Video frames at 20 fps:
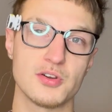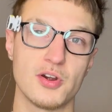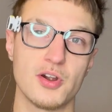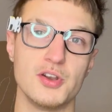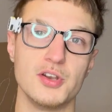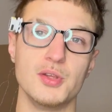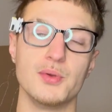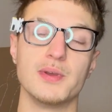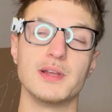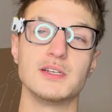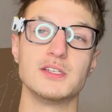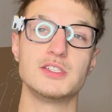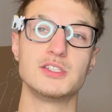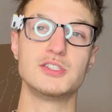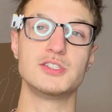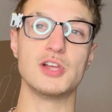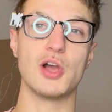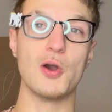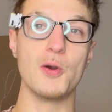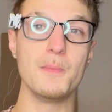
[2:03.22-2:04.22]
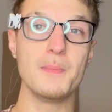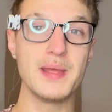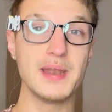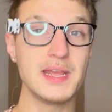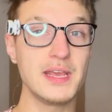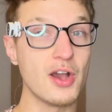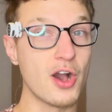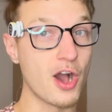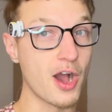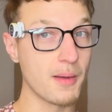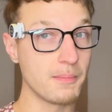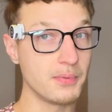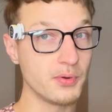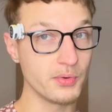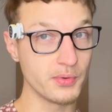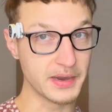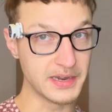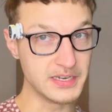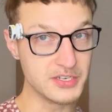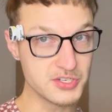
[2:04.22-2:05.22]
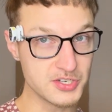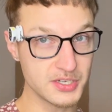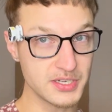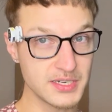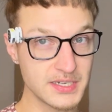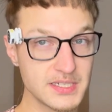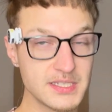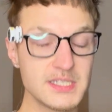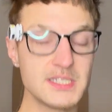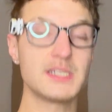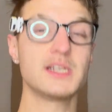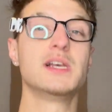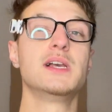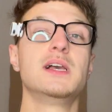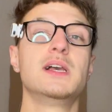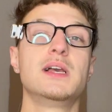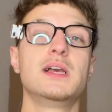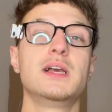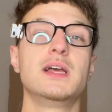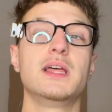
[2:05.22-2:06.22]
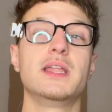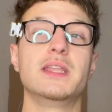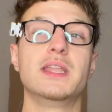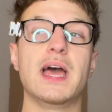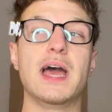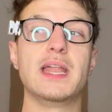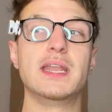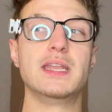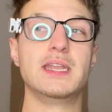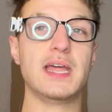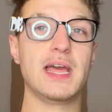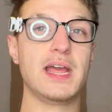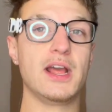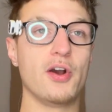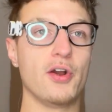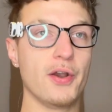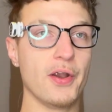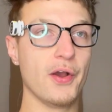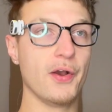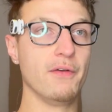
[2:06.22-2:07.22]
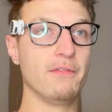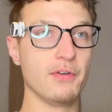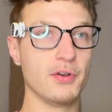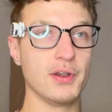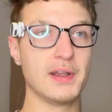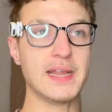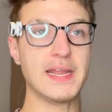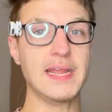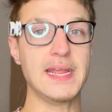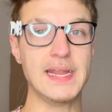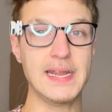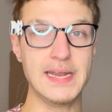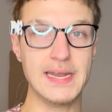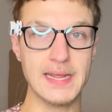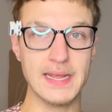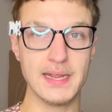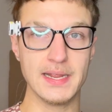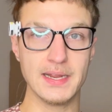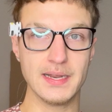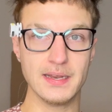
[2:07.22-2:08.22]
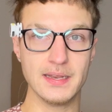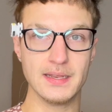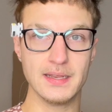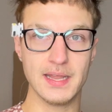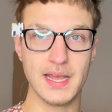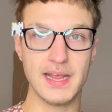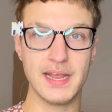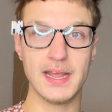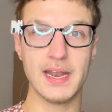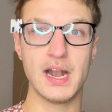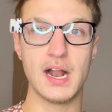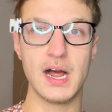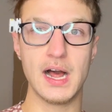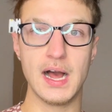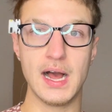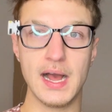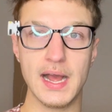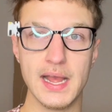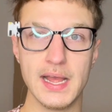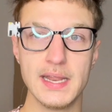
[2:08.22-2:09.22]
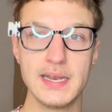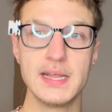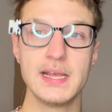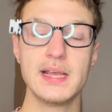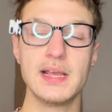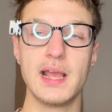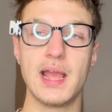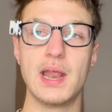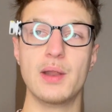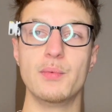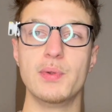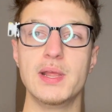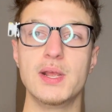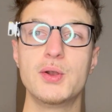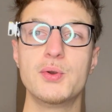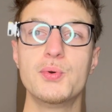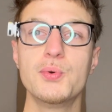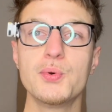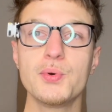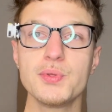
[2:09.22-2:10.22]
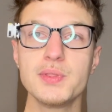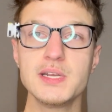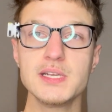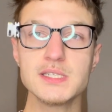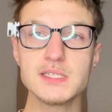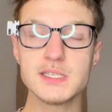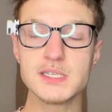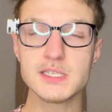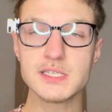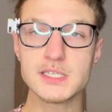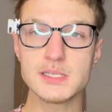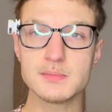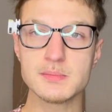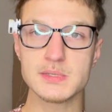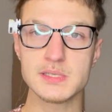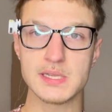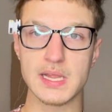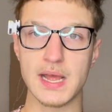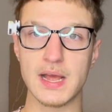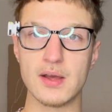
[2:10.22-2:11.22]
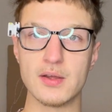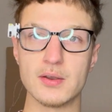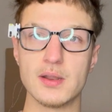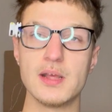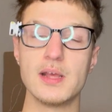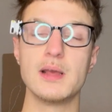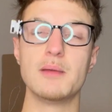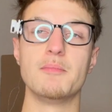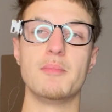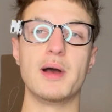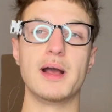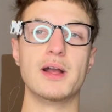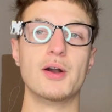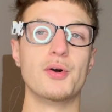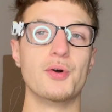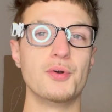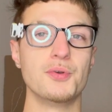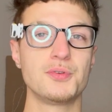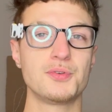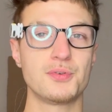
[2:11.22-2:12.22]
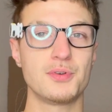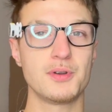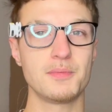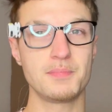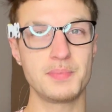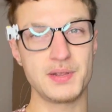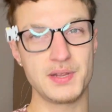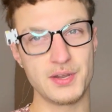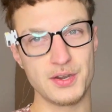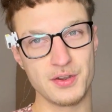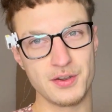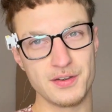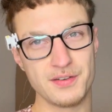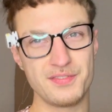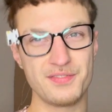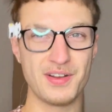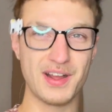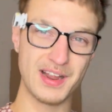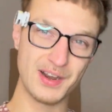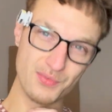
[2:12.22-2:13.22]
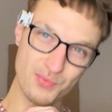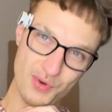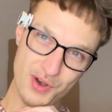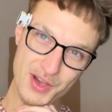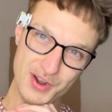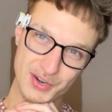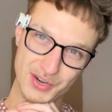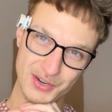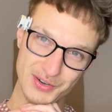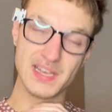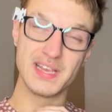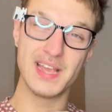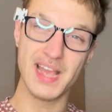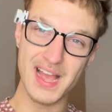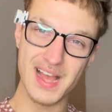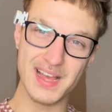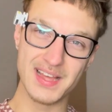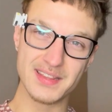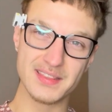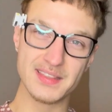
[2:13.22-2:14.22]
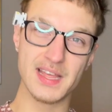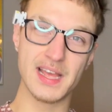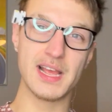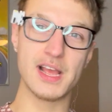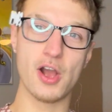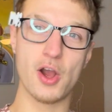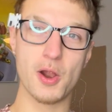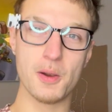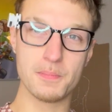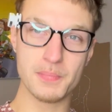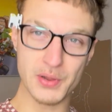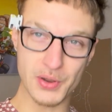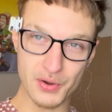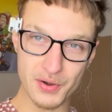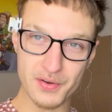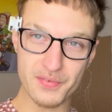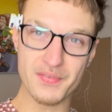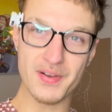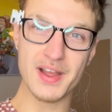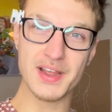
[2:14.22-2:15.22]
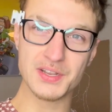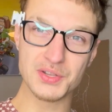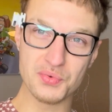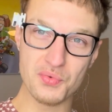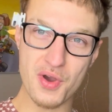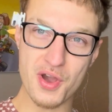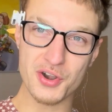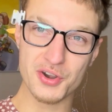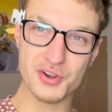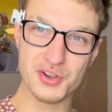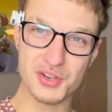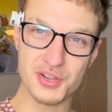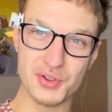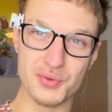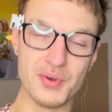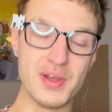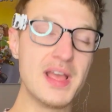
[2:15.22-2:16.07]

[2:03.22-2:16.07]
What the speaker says: are doing so many operations that they are overheating. They get hot, and we cool these systems down by ultra purified water. Yeah, they are purifying the water too.